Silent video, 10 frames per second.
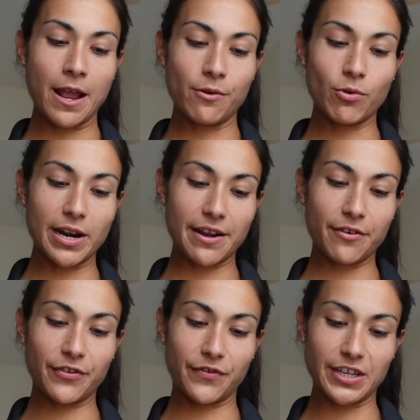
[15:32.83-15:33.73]
1 hour
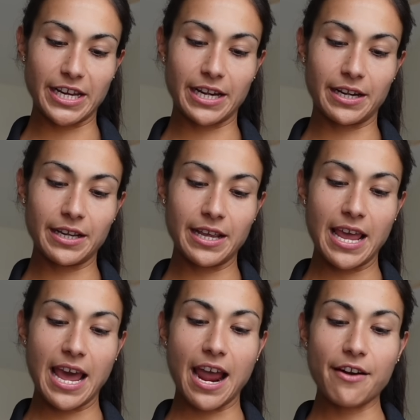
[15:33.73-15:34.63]
15,
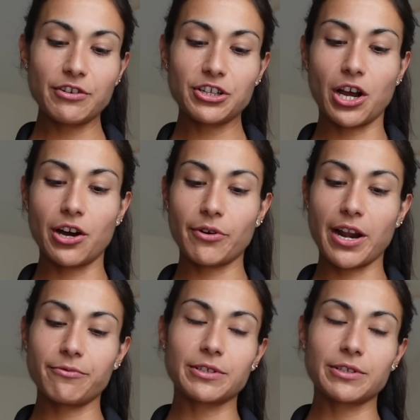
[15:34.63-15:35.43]
average heart rate